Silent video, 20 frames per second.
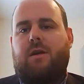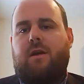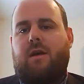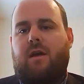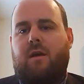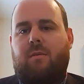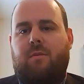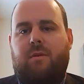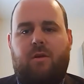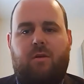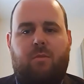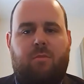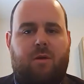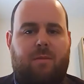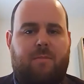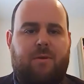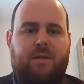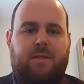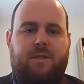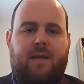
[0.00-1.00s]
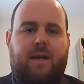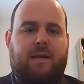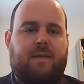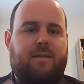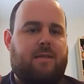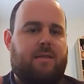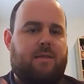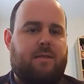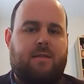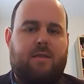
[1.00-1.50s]
uh, you know, property
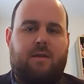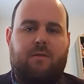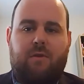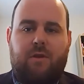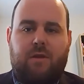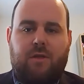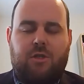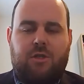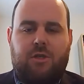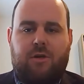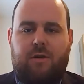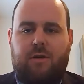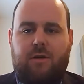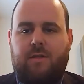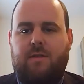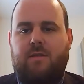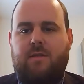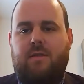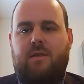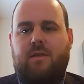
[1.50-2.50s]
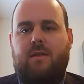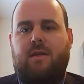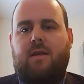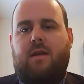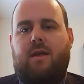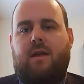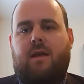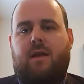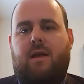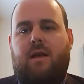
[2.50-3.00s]
taxes, different insurance,
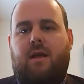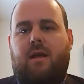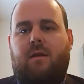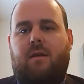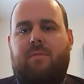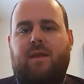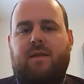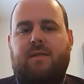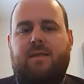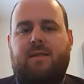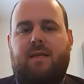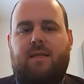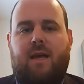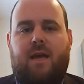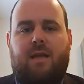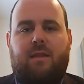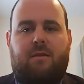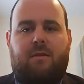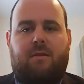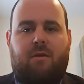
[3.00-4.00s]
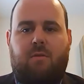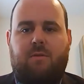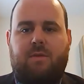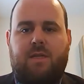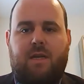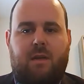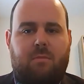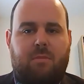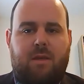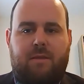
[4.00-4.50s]
um, things like that that are always
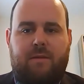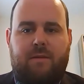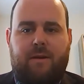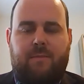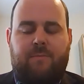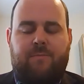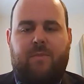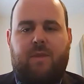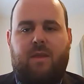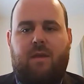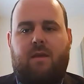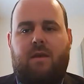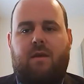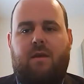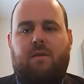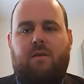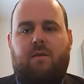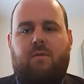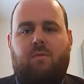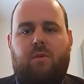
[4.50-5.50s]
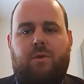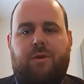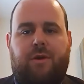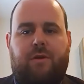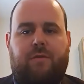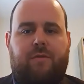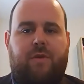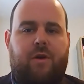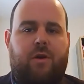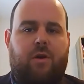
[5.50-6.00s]
going to be there. And then, what are
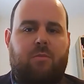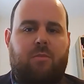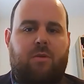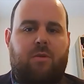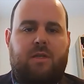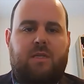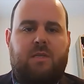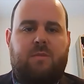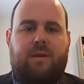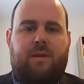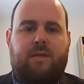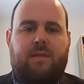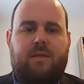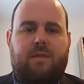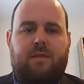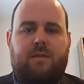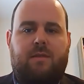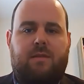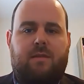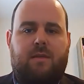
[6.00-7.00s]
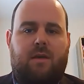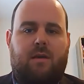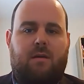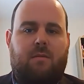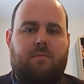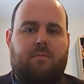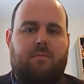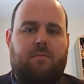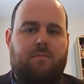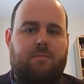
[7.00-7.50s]
your variable expenses?
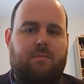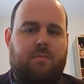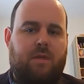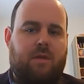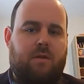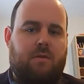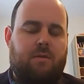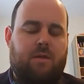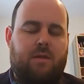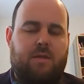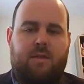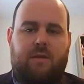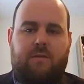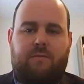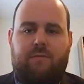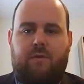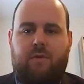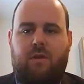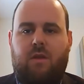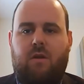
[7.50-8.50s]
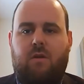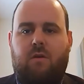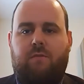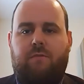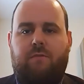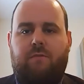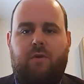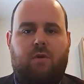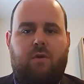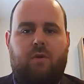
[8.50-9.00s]
Um, you know, things like you know,
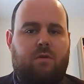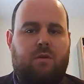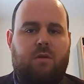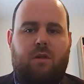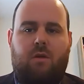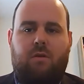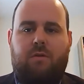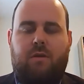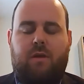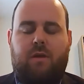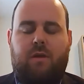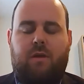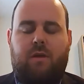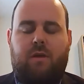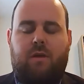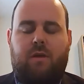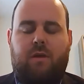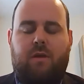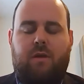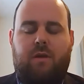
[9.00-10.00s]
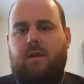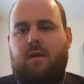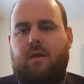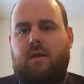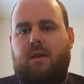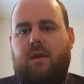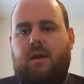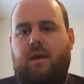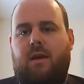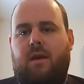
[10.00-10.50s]
food, clothing,
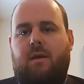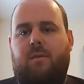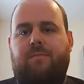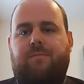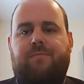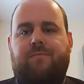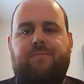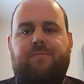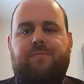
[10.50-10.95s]
um,